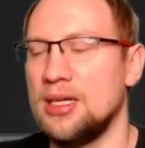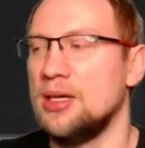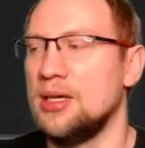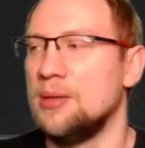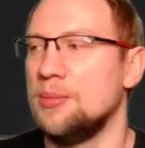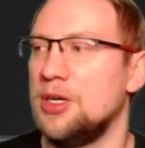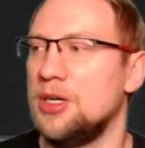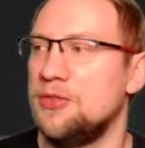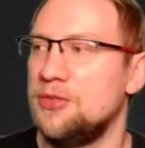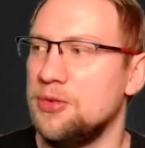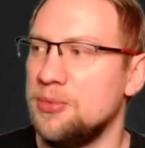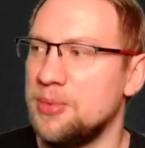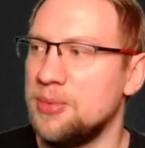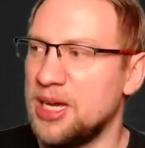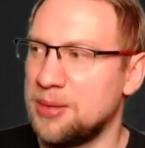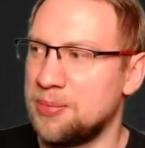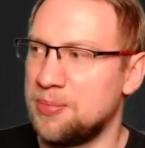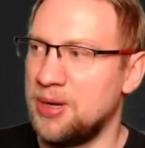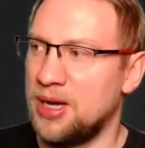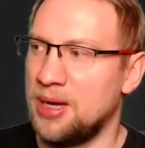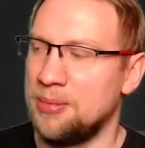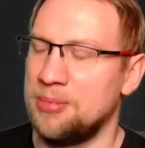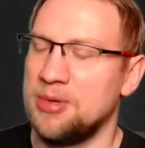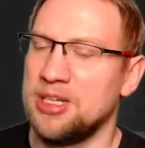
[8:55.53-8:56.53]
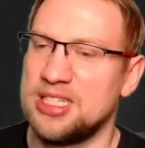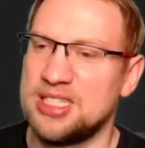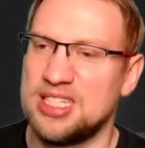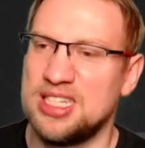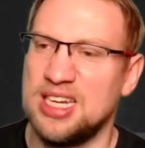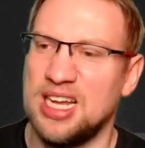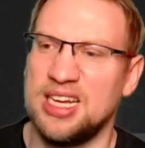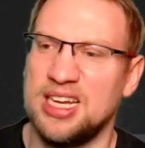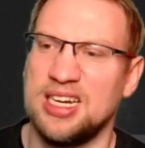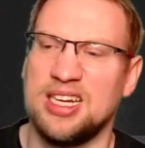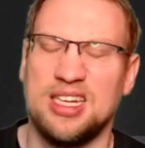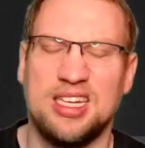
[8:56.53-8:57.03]
But if you make public
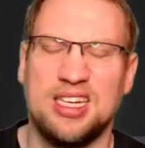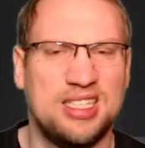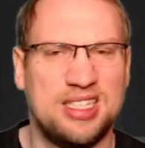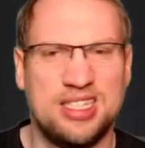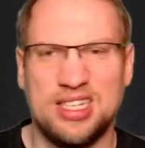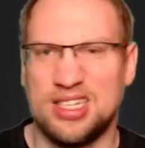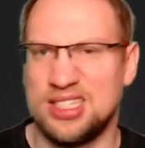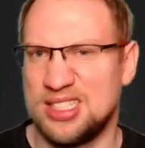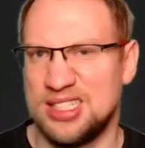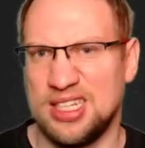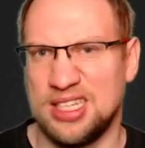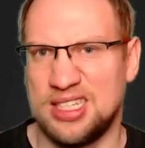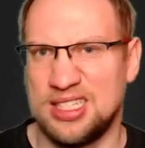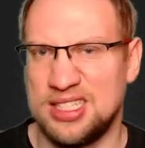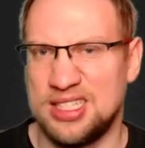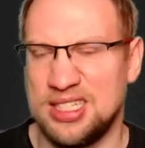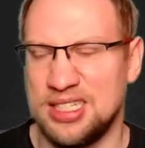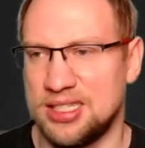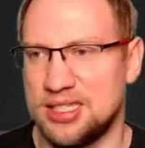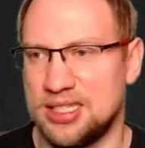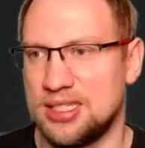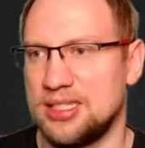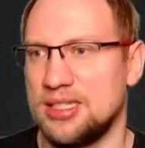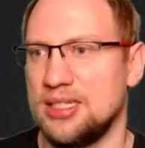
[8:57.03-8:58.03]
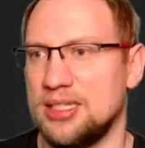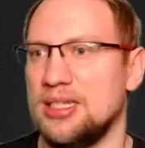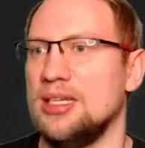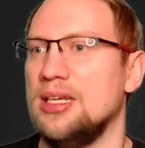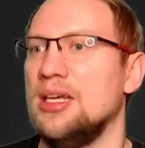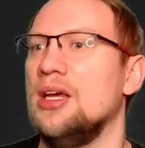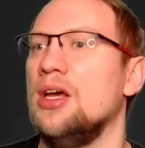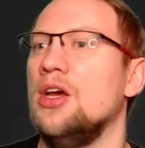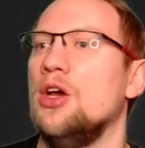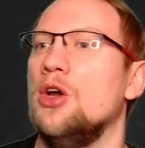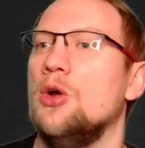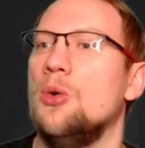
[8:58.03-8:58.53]
slider, it doesn't exist.
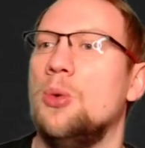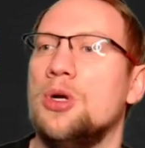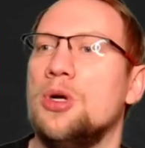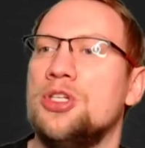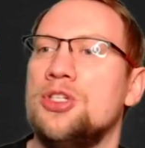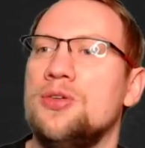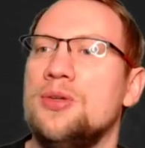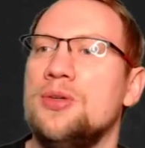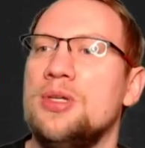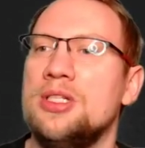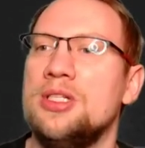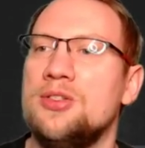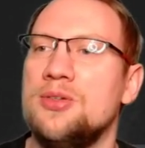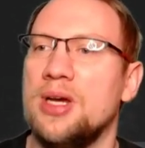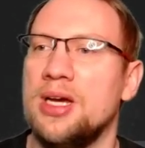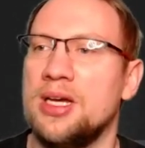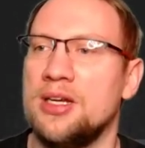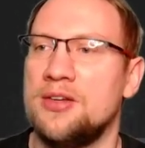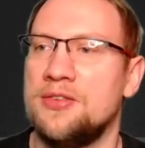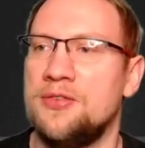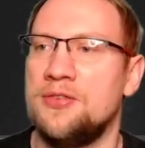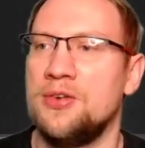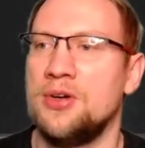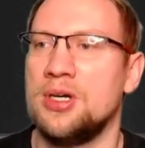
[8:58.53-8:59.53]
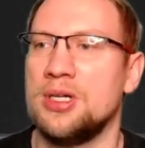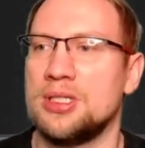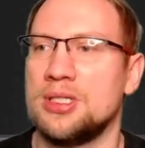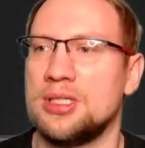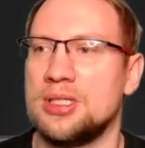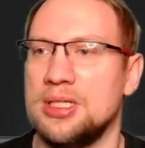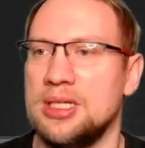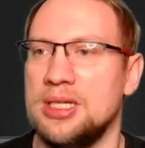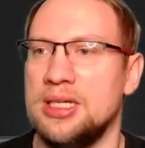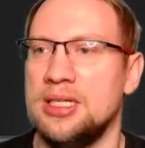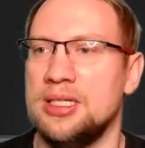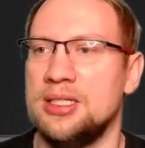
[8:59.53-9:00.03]
What you need to add
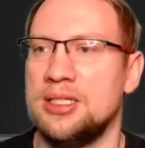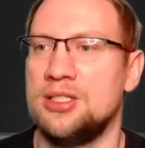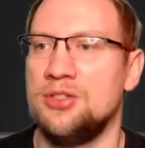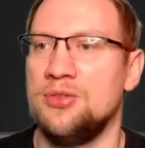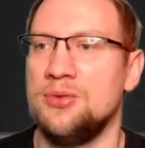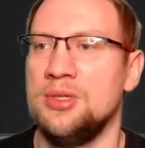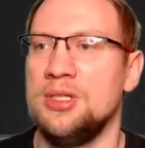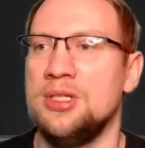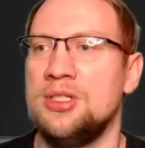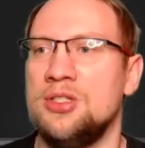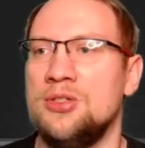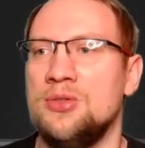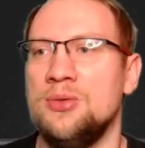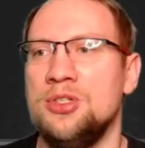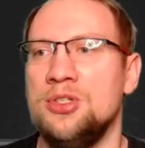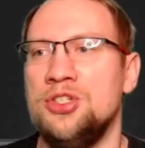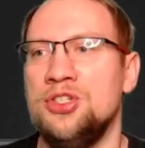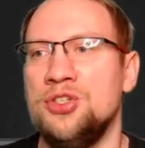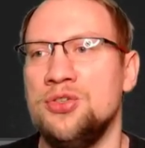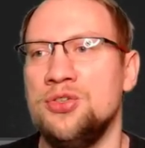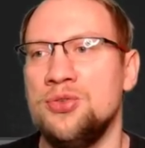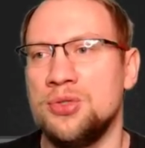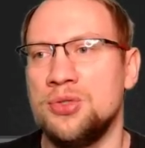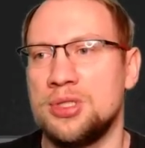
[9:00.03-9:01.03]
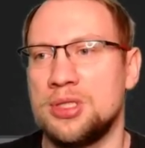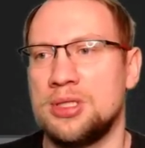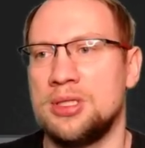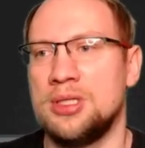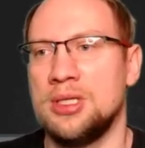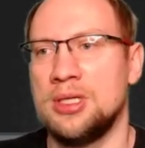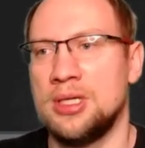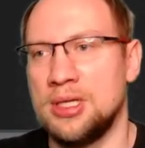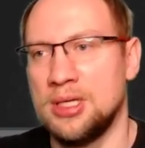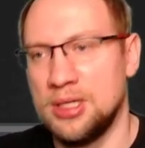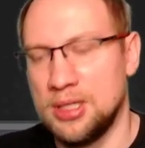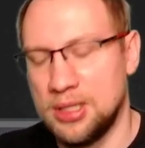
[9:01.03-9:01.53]
first is you need to use
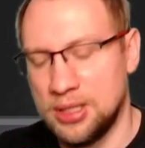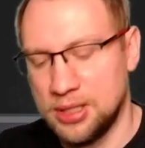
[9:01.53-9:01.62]
the